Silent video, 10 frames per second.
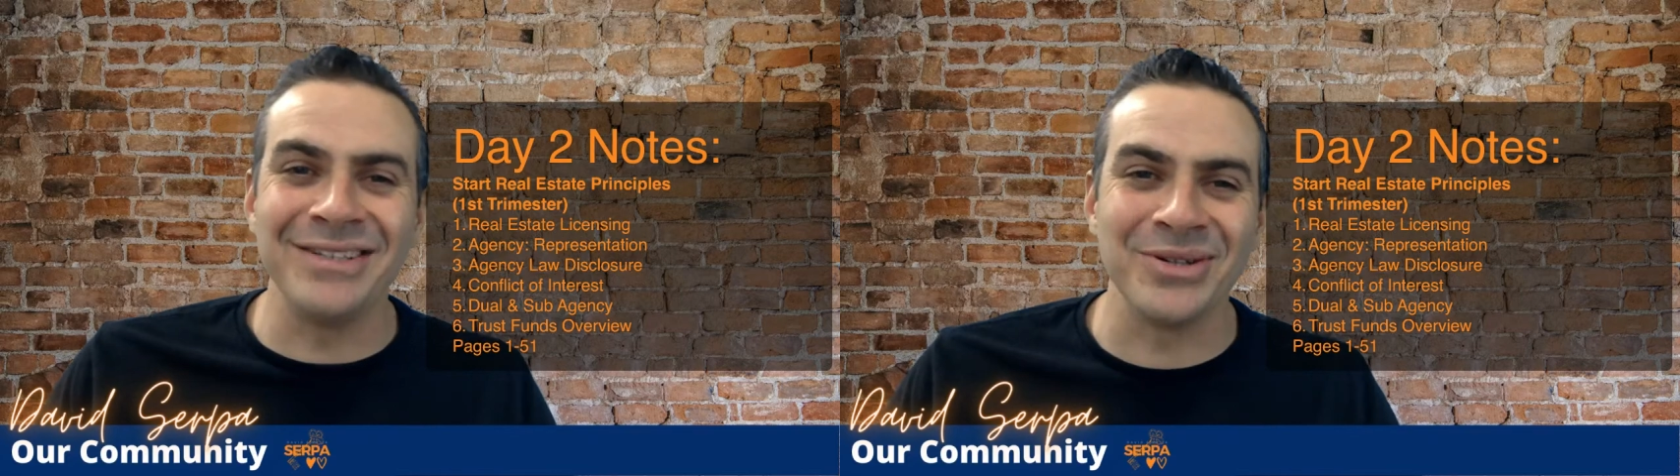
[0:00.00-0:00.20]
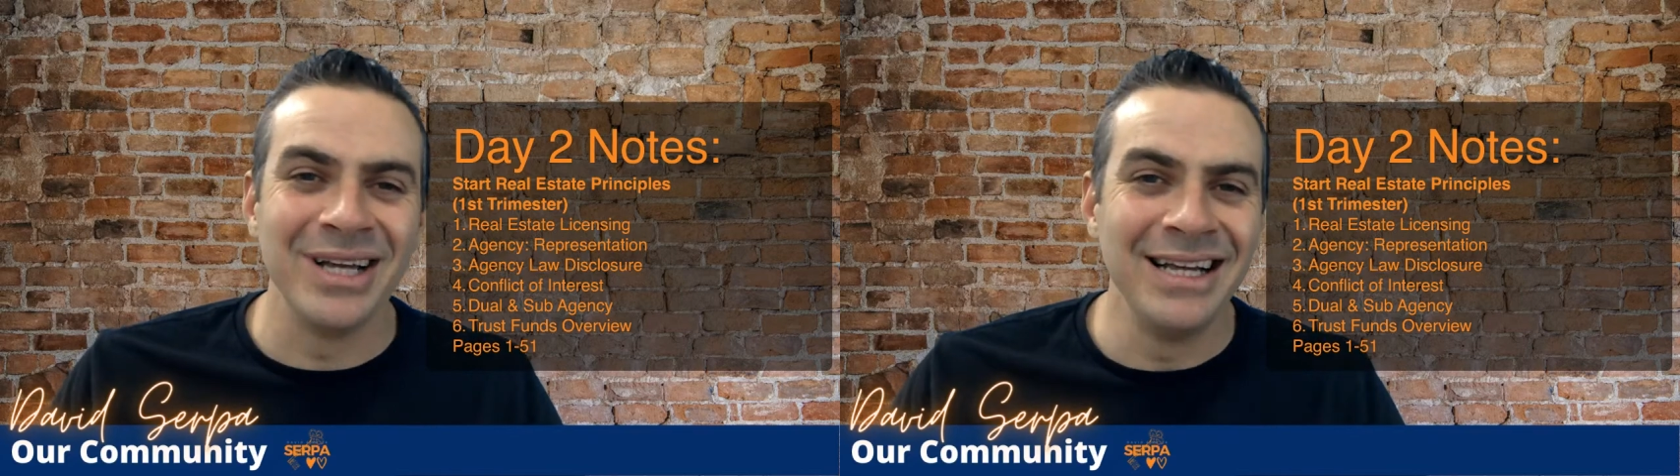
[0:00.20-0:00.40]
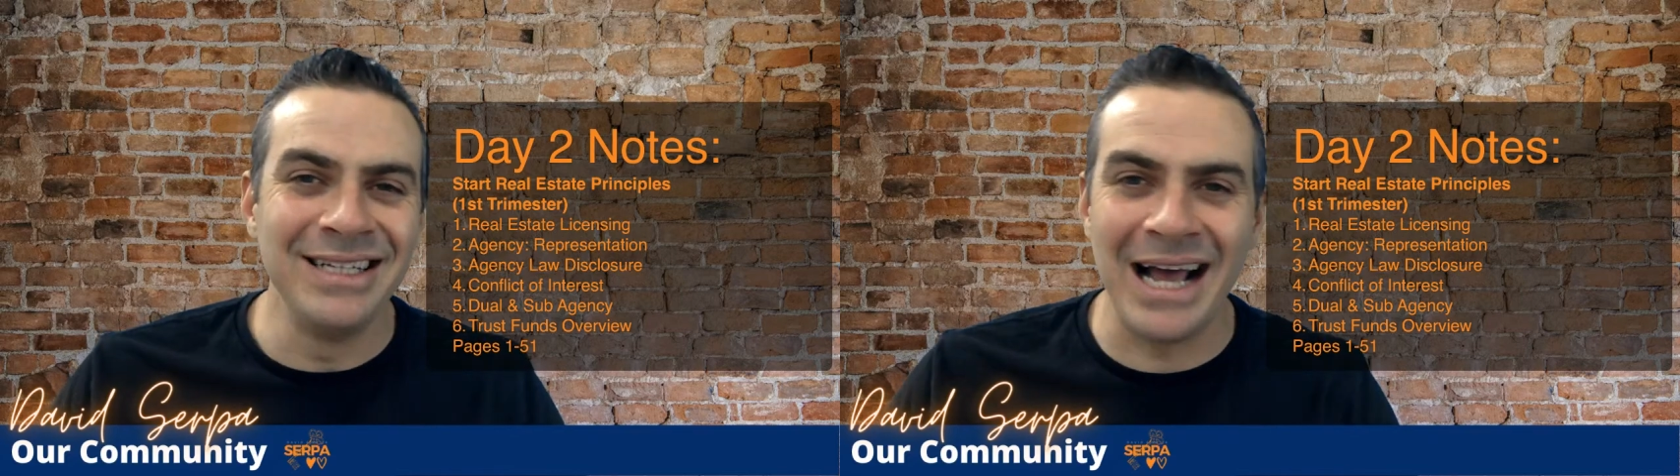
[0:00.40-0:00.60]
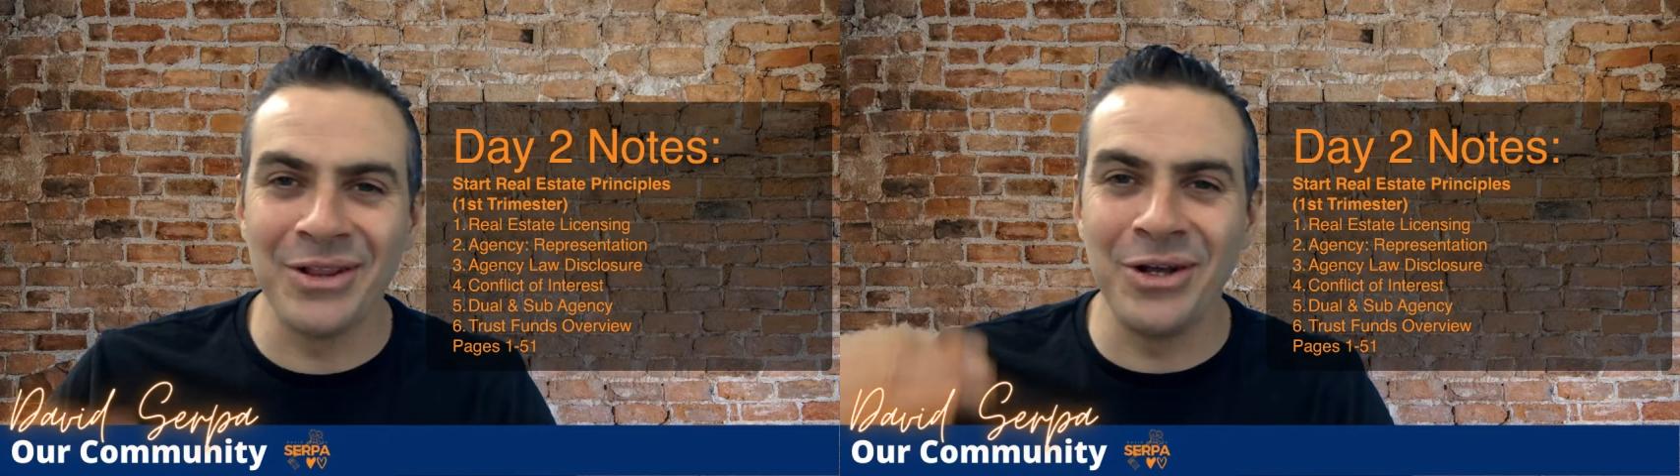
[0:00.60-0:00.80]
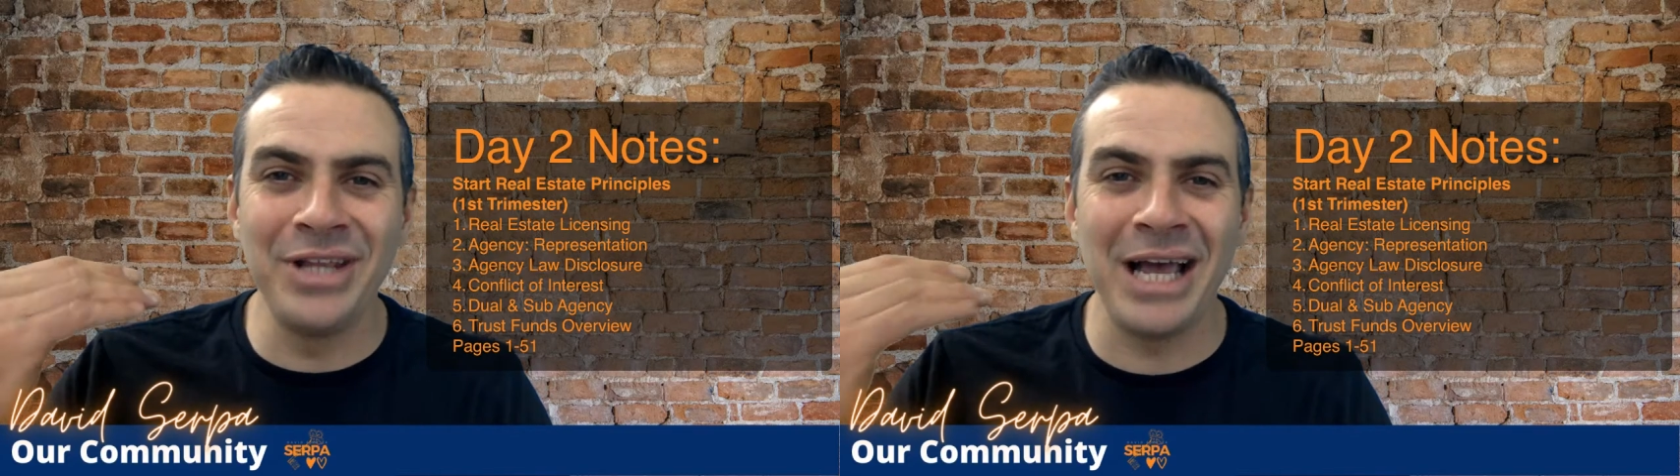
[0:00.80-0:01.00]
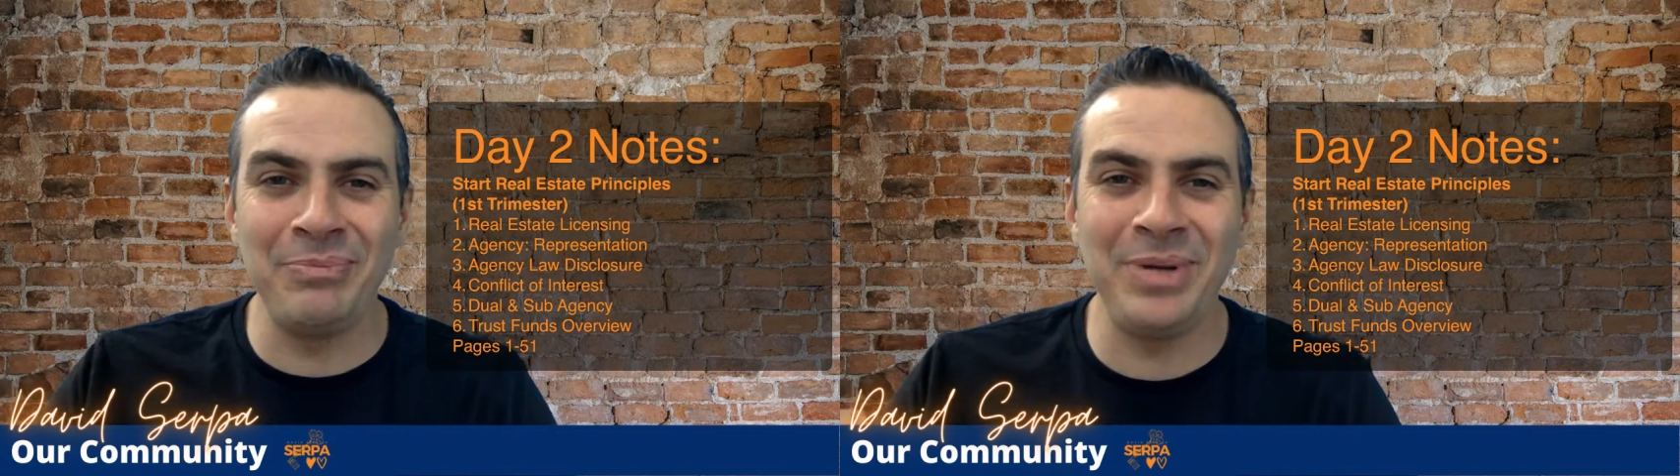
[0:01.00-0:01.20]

So download that